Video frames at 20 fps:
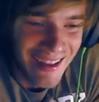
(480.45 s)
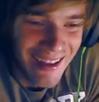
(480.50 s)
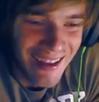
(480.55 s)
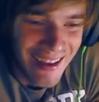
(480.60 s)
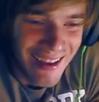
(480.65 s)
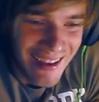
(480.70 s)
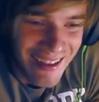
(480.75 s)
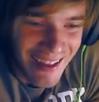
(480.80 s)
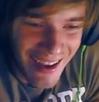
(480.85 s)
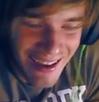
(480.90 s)

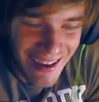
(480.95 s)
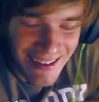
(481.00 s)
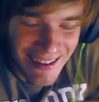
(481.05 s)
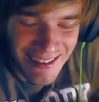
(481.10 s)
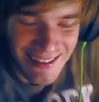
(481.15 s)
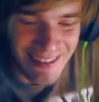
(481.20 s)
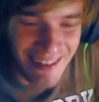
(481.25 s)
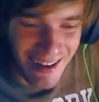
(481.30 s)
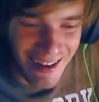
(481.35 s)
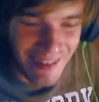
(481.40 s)
He
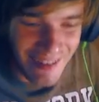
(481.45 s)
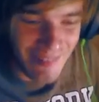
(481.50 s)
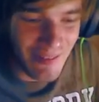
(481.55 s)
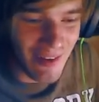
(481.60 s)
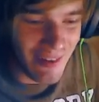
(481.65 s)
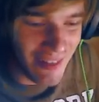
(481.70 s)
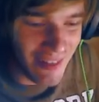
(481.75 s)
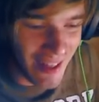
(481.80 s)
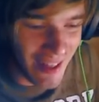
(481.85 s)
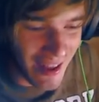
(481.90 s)
tricked me
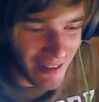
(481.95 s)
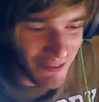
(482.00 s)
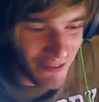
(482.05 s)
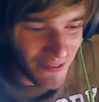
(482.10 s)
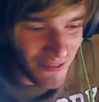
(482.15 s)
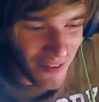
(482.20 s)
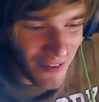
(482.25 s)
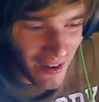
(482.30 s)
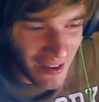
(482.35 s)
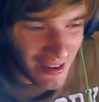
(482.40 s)
with that
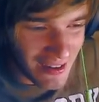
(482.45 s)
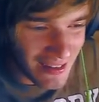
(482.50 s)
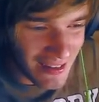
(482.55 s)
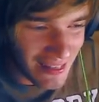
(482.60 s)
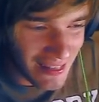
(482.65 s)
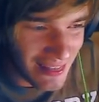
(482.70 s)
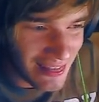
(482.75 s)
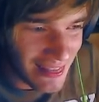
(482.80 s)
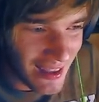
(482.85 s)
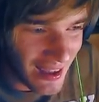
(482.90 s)
fucking
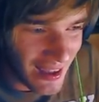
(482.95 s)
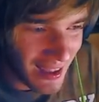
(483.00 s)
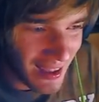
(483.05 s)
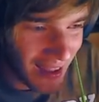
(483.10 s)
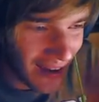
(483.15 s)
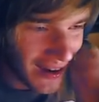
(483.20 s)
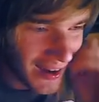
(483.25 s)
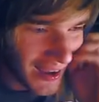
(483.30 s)
thing. Alright, I